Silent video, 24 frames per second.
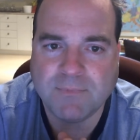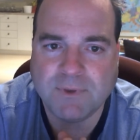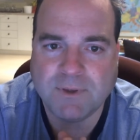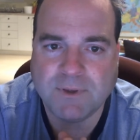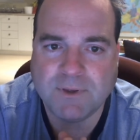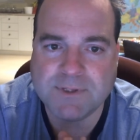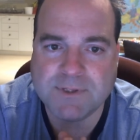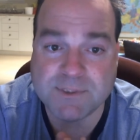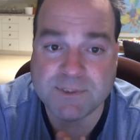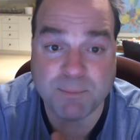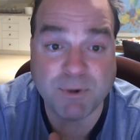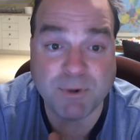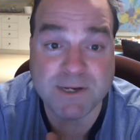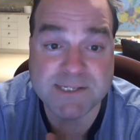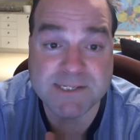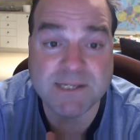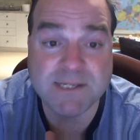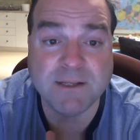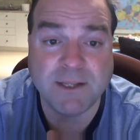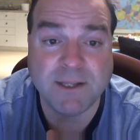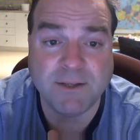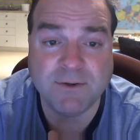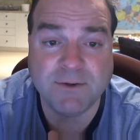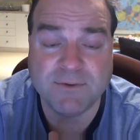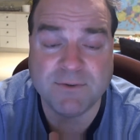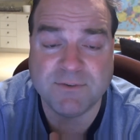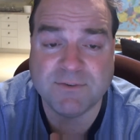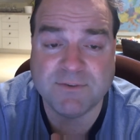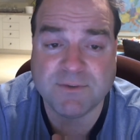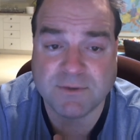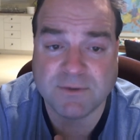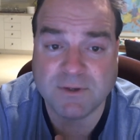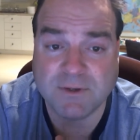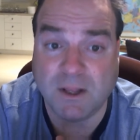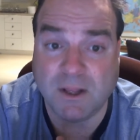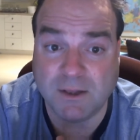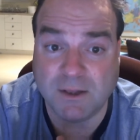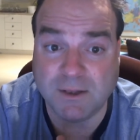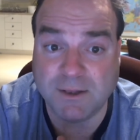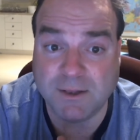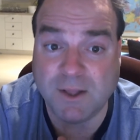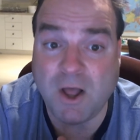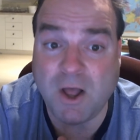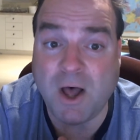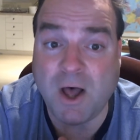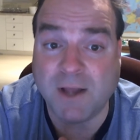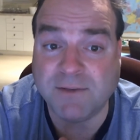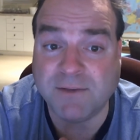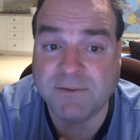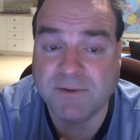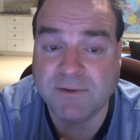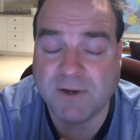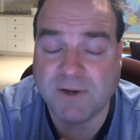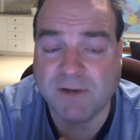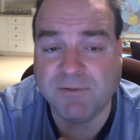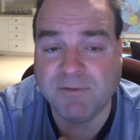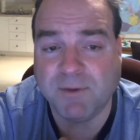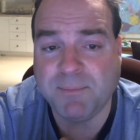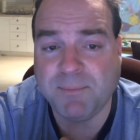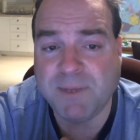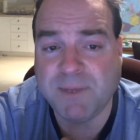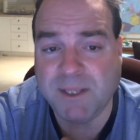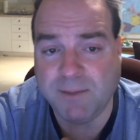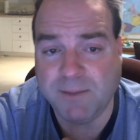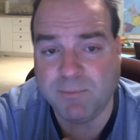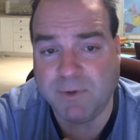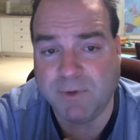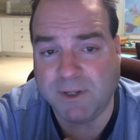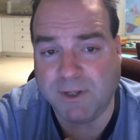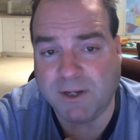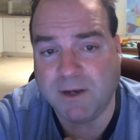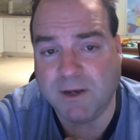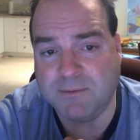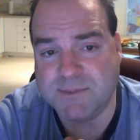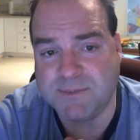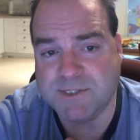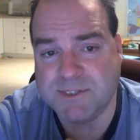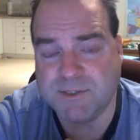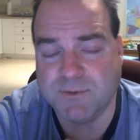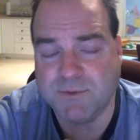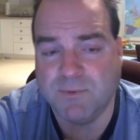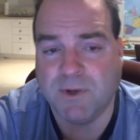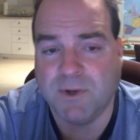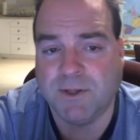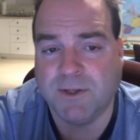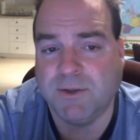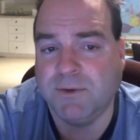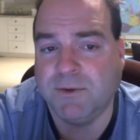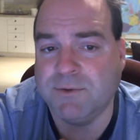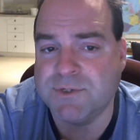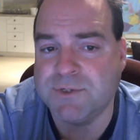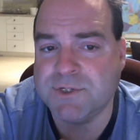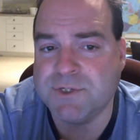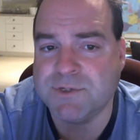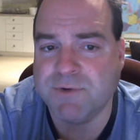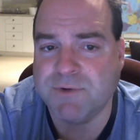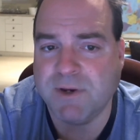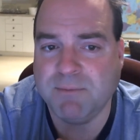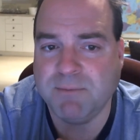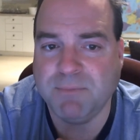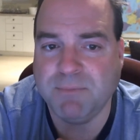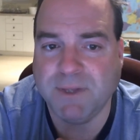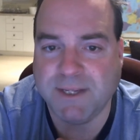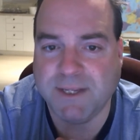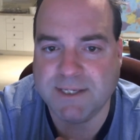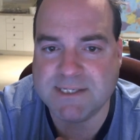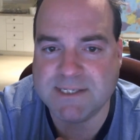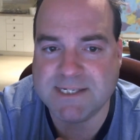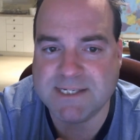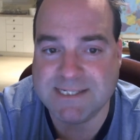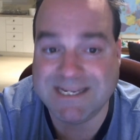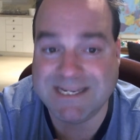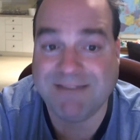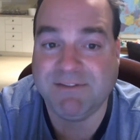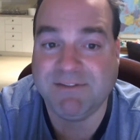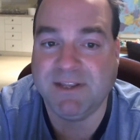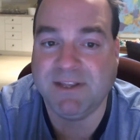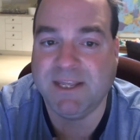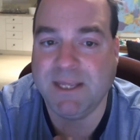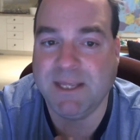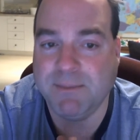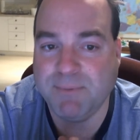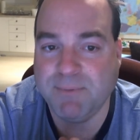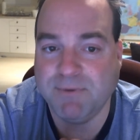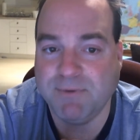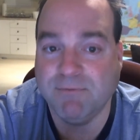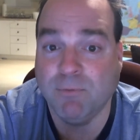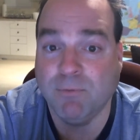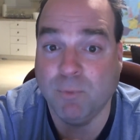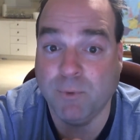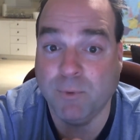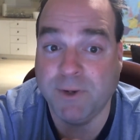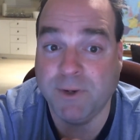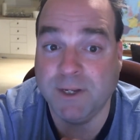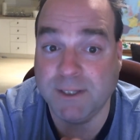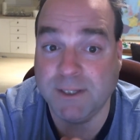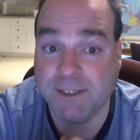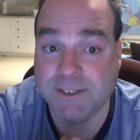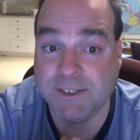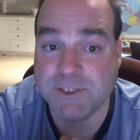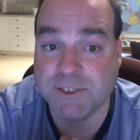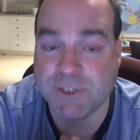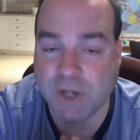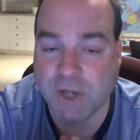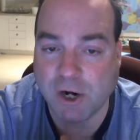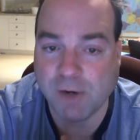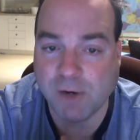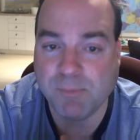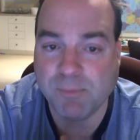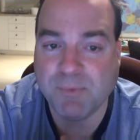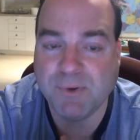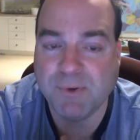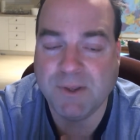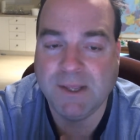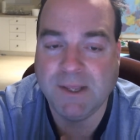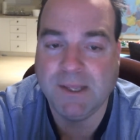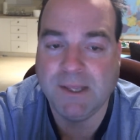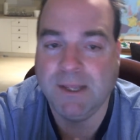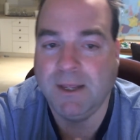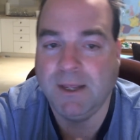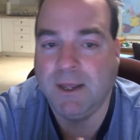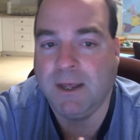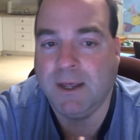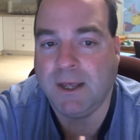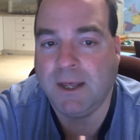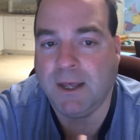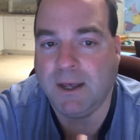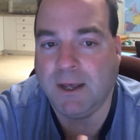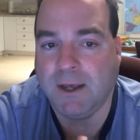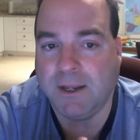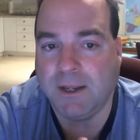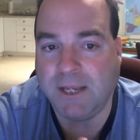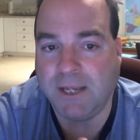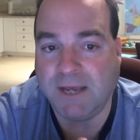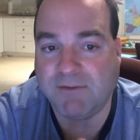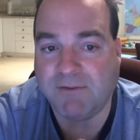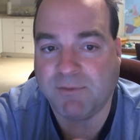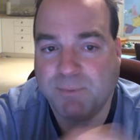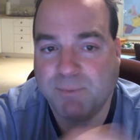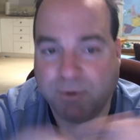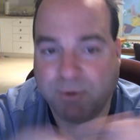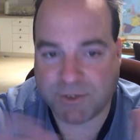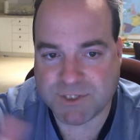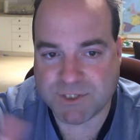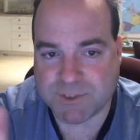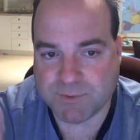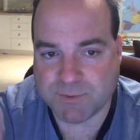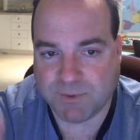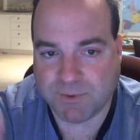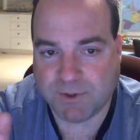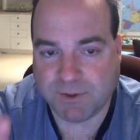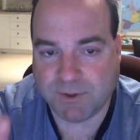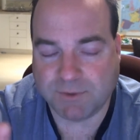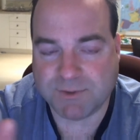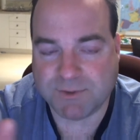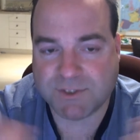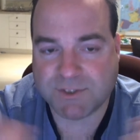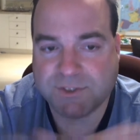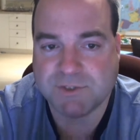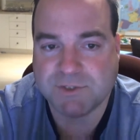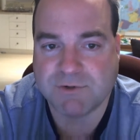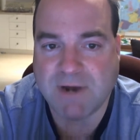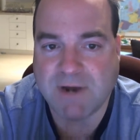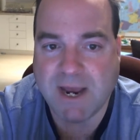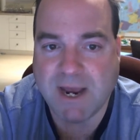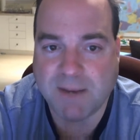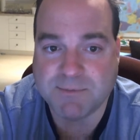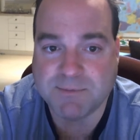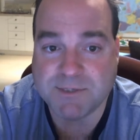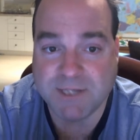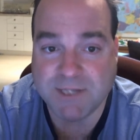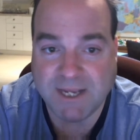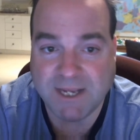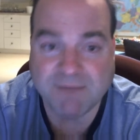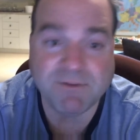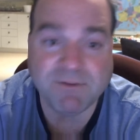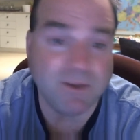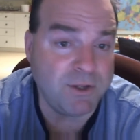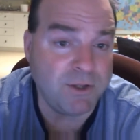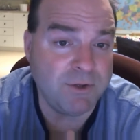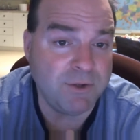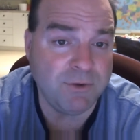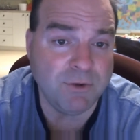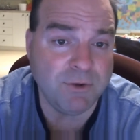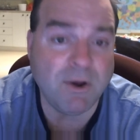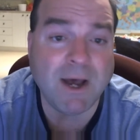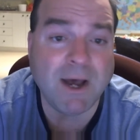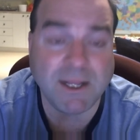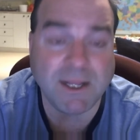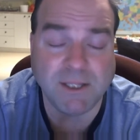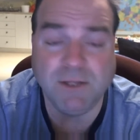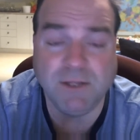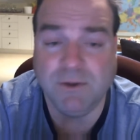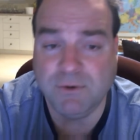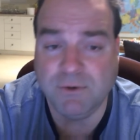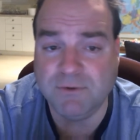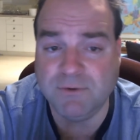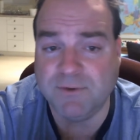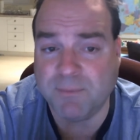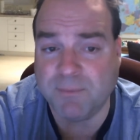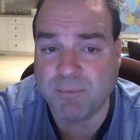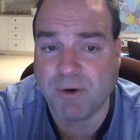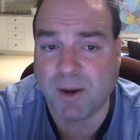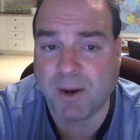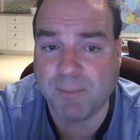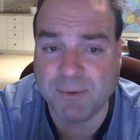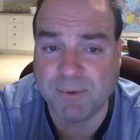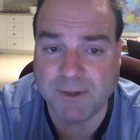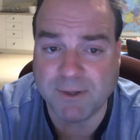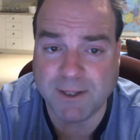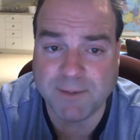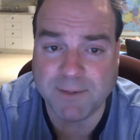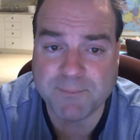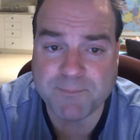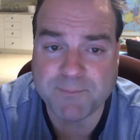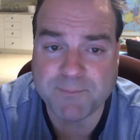surprisingly, there's a lot of upkeep when it comes to one of those straight blades, because you have to keep it really sharp. You have to purchase one of those straps, and you have to know how to use it properly.